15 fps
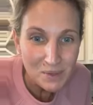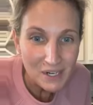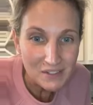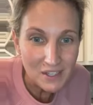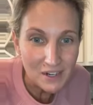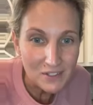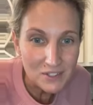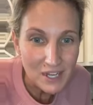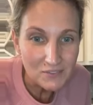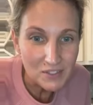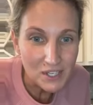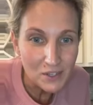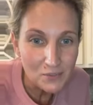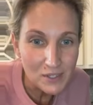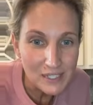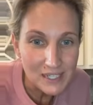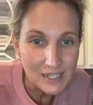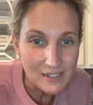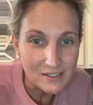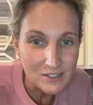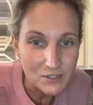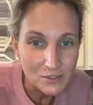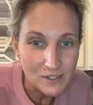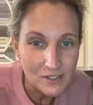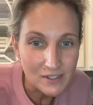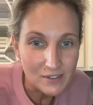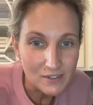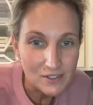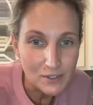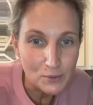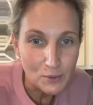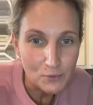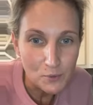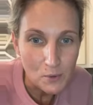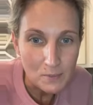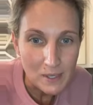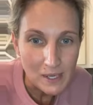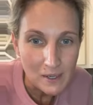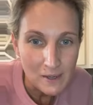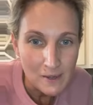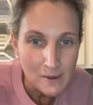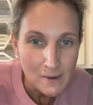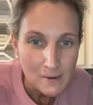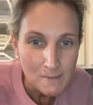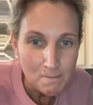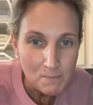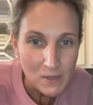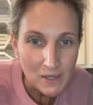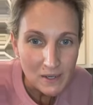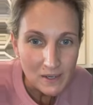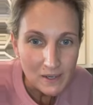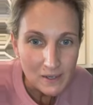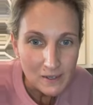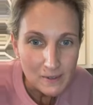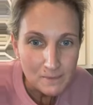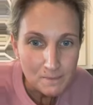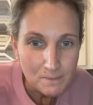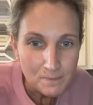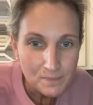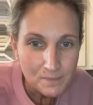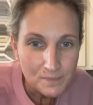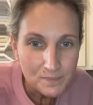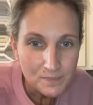but I thought I was gonna have to get Ricky into in here to do it for me. Um,